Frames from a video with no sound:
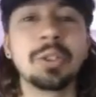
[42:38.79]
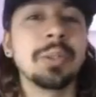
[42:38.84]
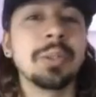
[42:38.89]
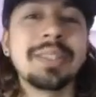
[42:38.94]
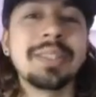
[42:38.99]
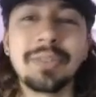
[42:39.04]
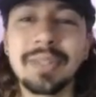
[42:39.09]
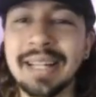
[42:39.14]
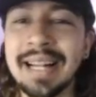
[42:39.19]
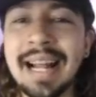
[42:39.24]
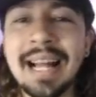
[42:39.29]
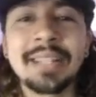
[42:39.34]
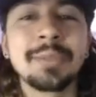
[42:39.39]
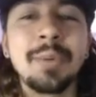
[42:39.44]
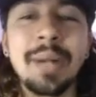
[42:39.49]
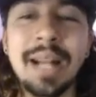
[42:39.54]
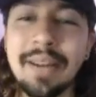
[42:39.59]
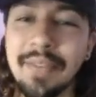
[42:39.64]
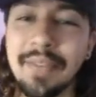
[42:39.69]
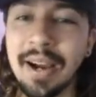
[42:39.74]
Twitter accounts,
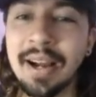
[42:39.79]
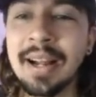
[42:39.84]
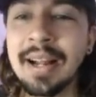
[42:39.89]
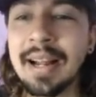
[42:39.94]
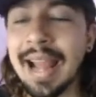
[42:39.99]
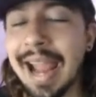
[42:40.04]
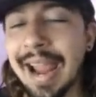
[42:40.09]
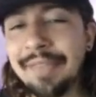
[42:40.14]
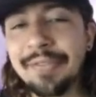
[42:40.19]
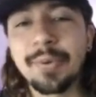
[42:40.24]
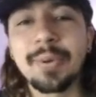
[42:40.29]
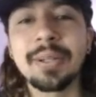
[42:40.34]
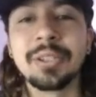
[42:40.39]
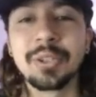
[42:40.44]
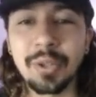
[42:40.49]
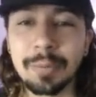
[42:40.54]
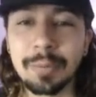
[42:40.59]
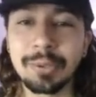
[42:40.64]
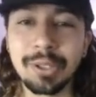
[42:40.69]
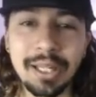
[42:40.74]
whatever, everyone
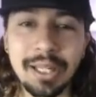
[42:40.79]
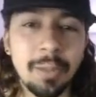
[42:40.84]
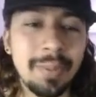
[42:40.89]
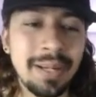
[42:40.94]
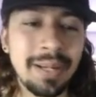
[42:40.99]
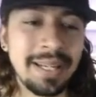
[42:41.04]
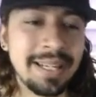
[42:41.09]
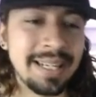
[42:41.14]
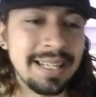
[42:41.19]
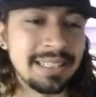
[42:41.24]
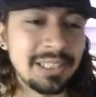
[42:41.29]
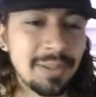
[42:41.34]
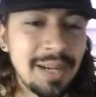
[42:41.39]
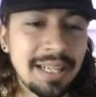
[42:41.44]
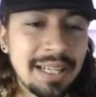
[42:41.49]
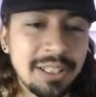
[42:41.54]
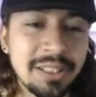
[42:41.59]
drops a little bit in interaction.